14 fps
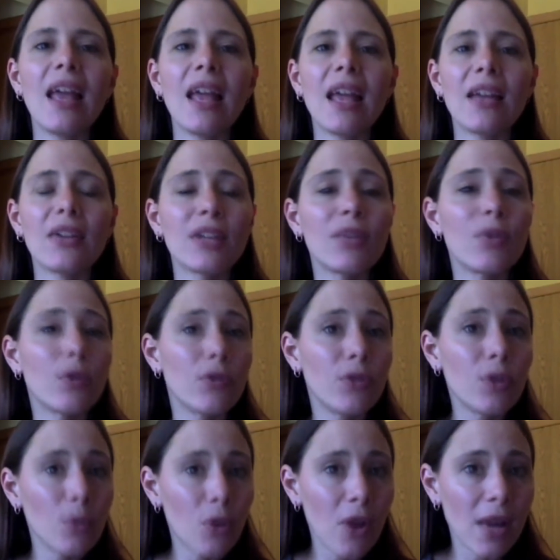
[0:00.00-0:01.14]
and I'll give you a
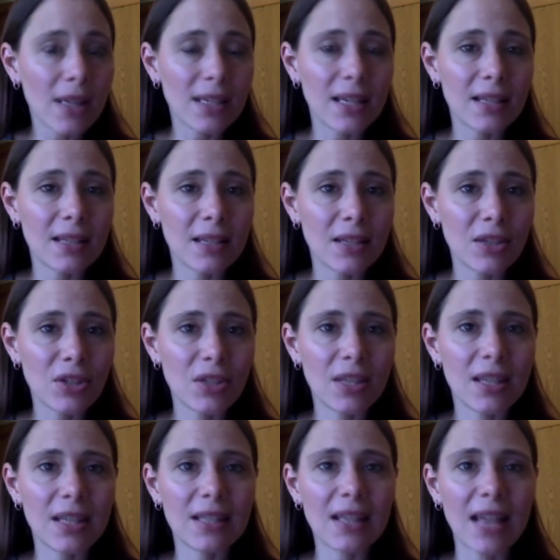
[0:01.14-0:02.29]
few more ideas in addition to
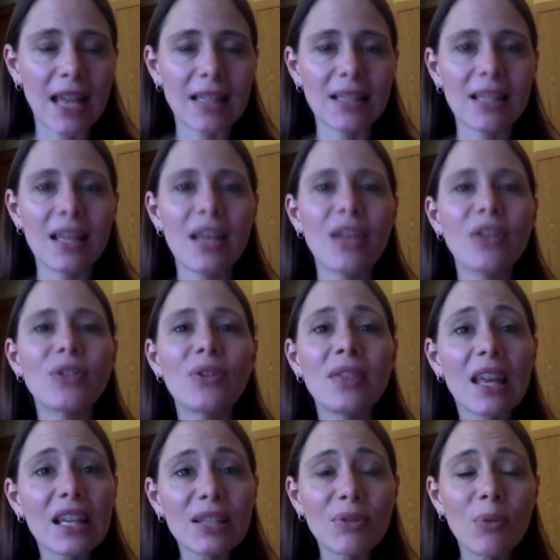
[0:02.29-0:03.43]
these 8. So
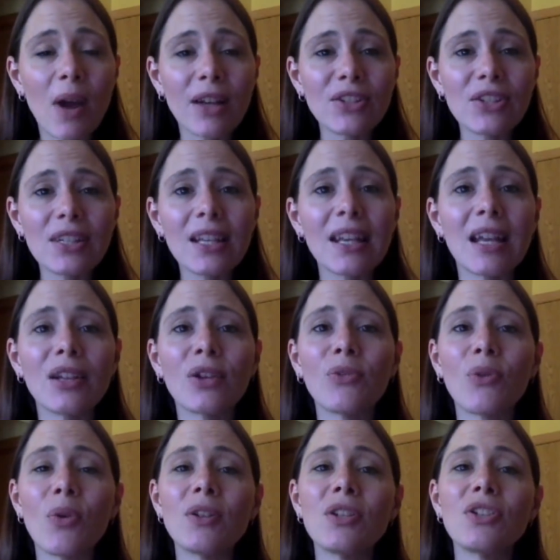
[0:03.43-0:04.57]
thanks for watching, and I look
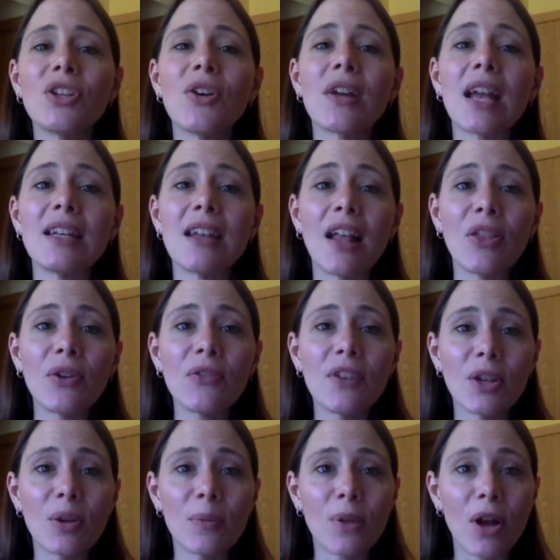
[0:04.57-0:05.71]
forward to sharing another
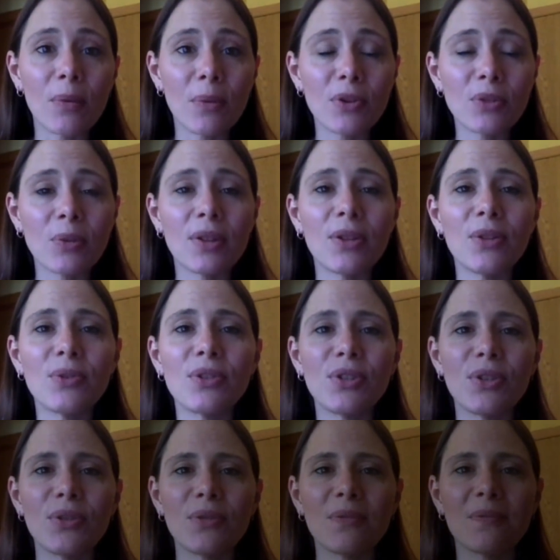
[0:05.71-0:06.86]
video blog post with you
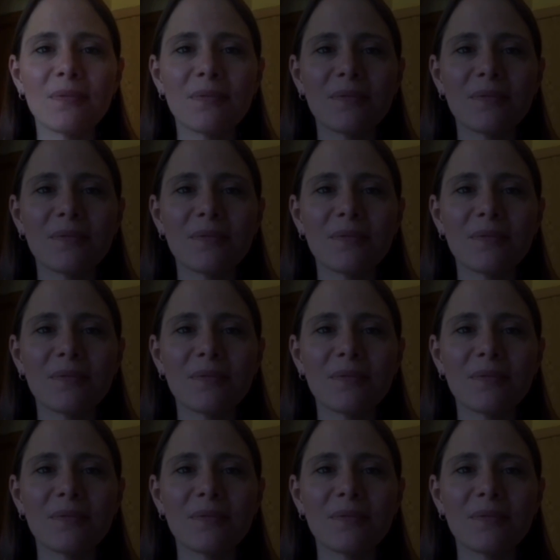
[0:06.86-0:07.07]
soon.